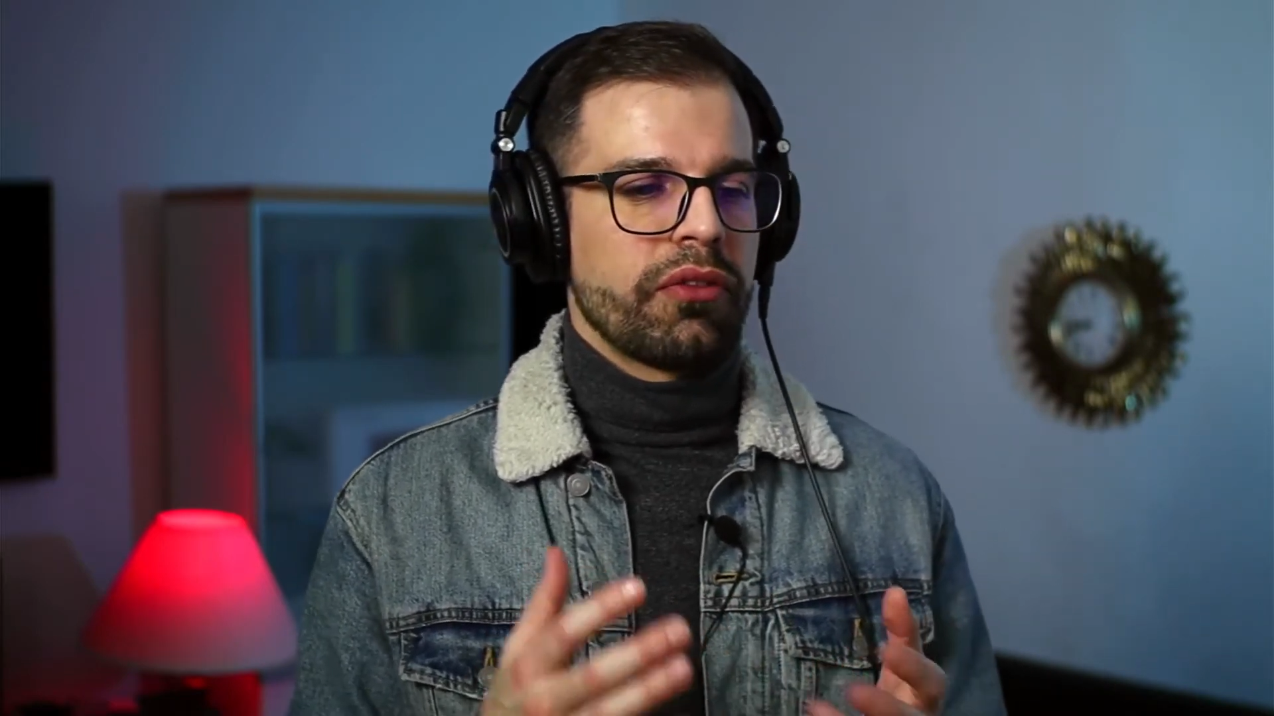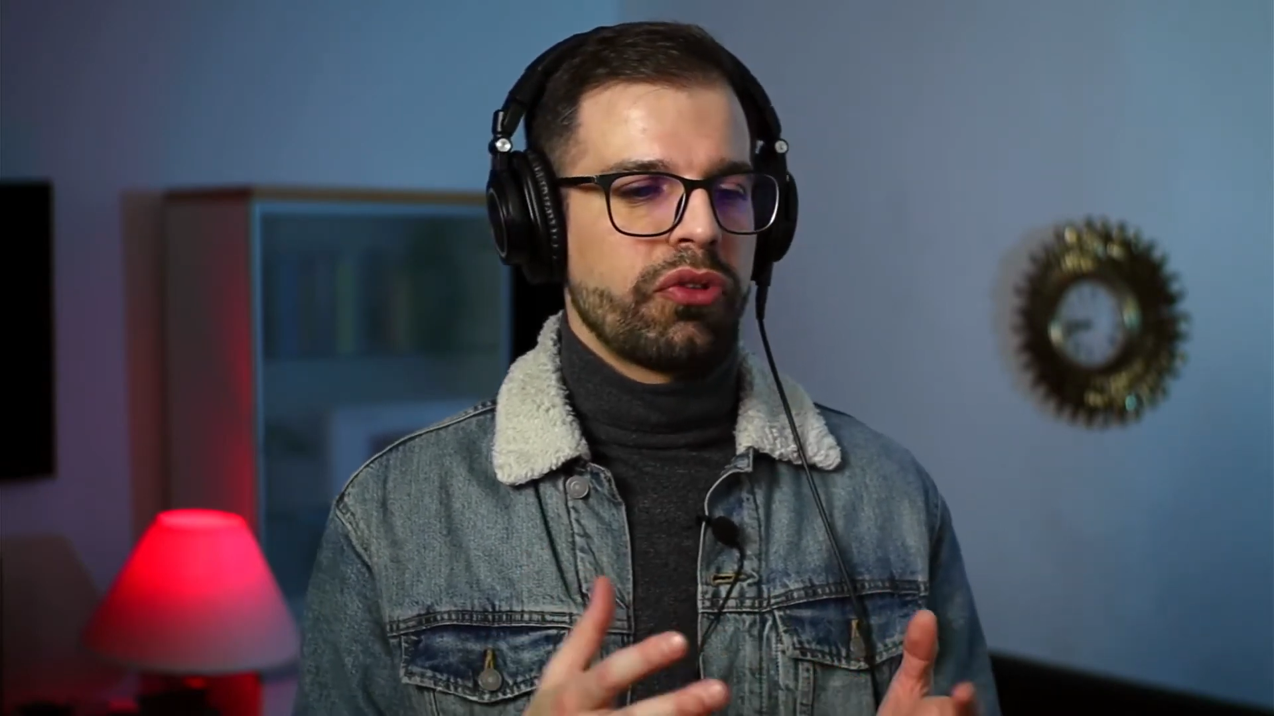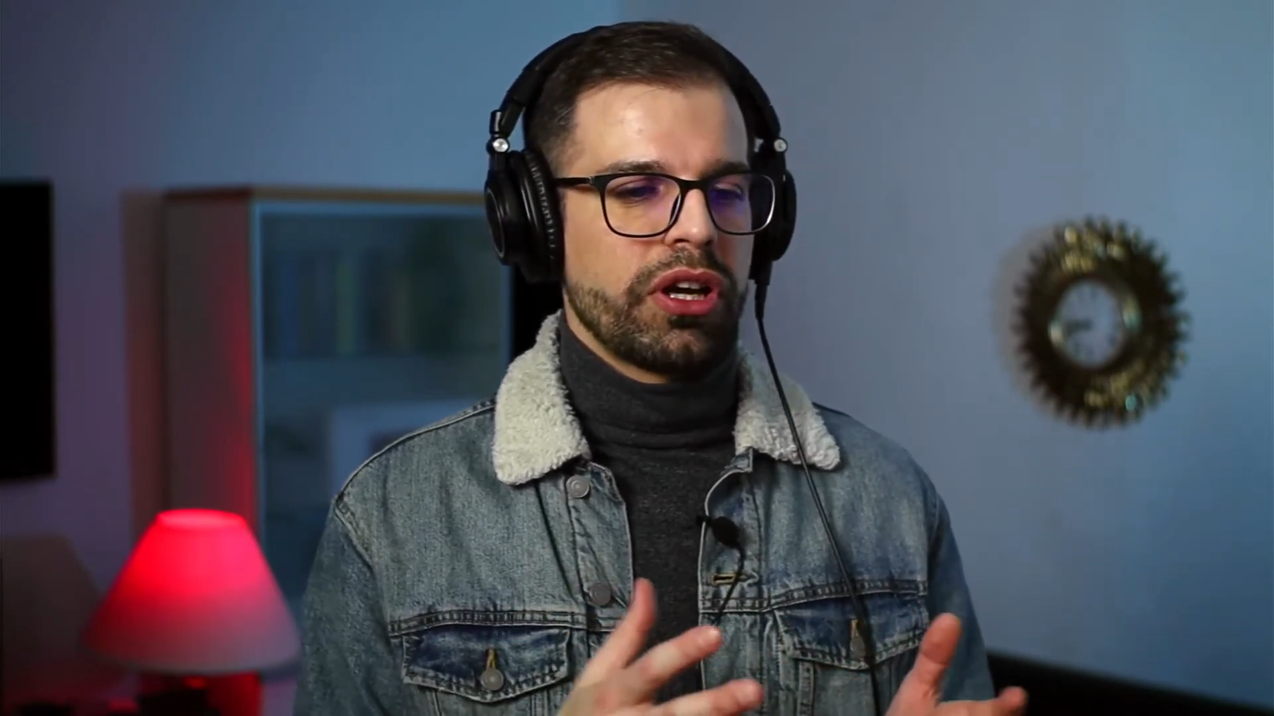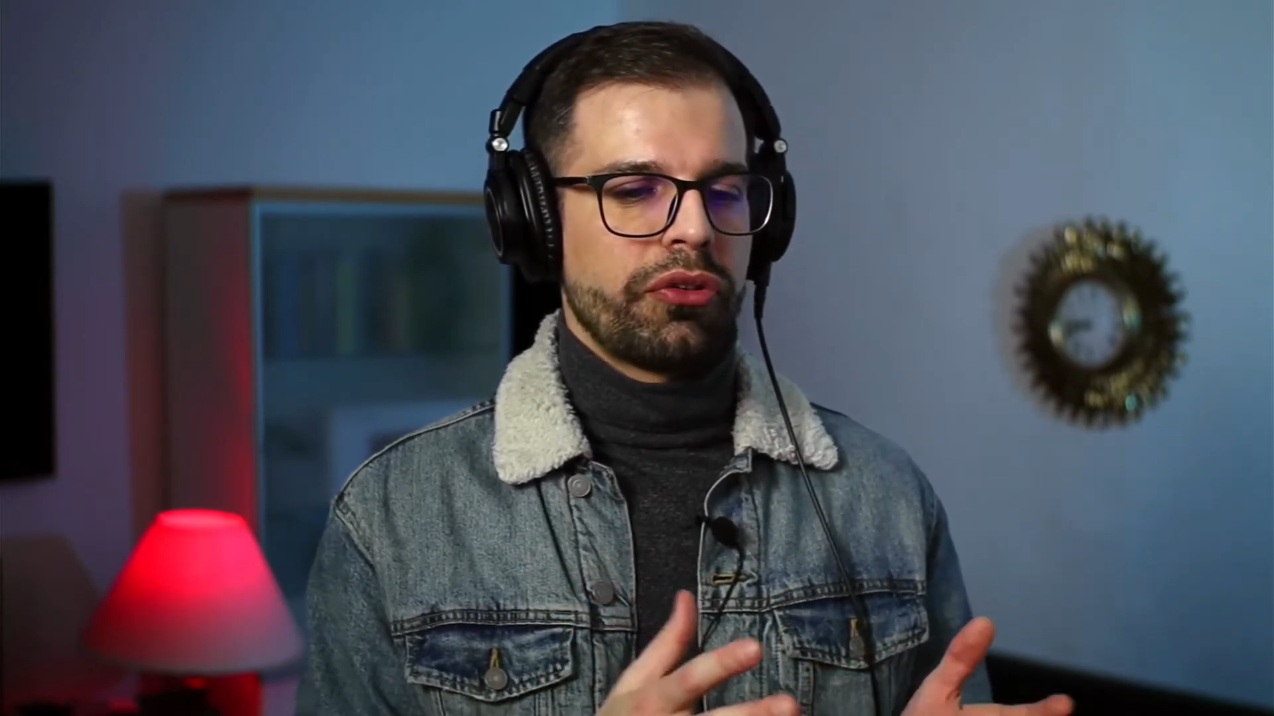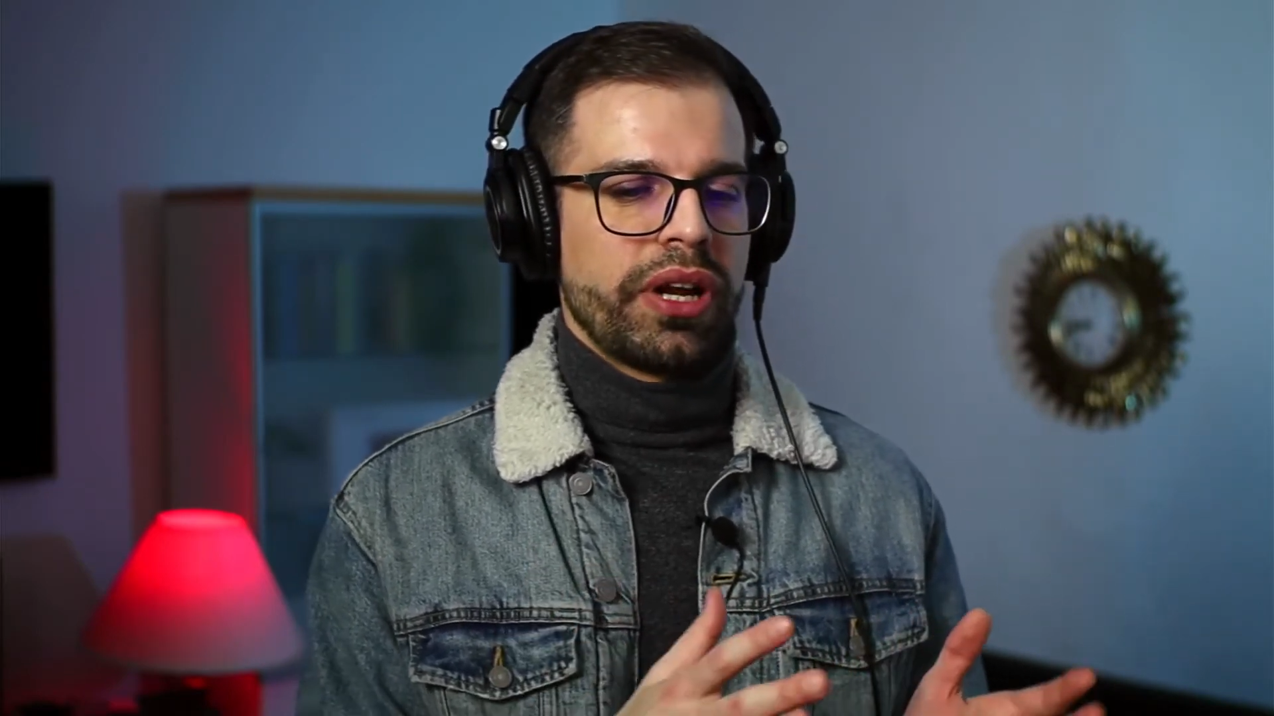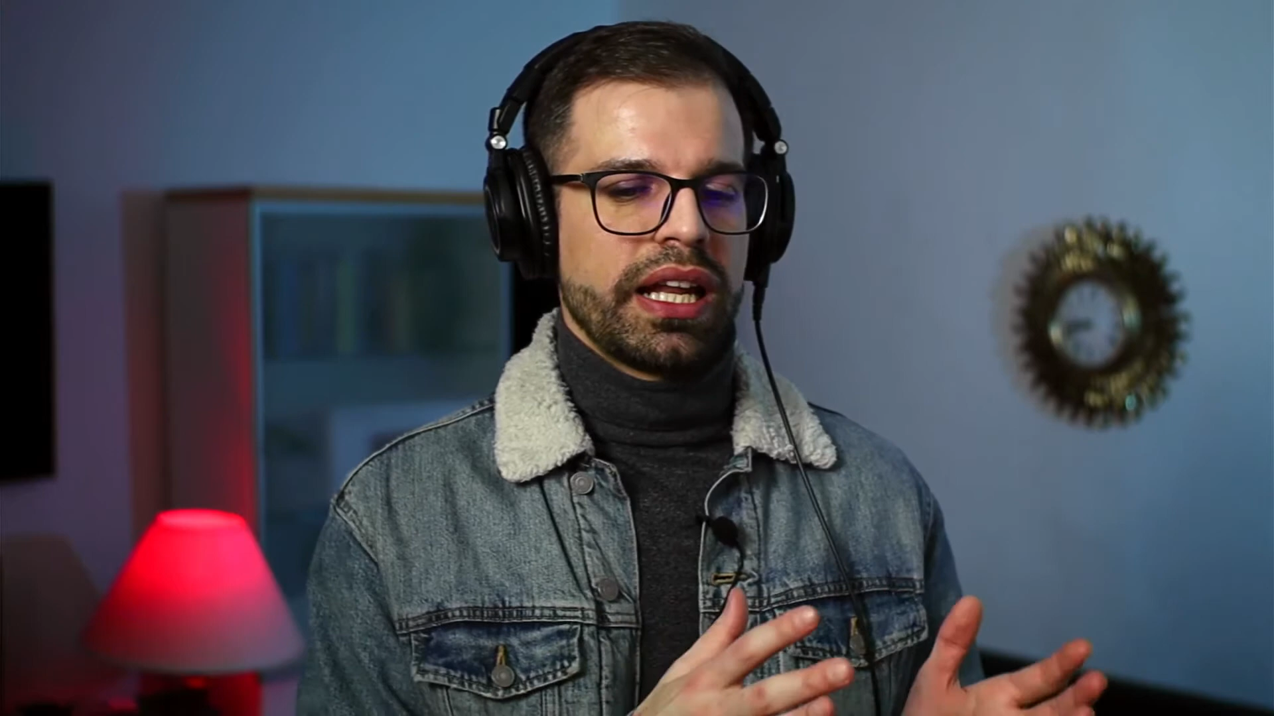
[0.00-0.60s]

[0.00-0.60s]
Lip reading: we already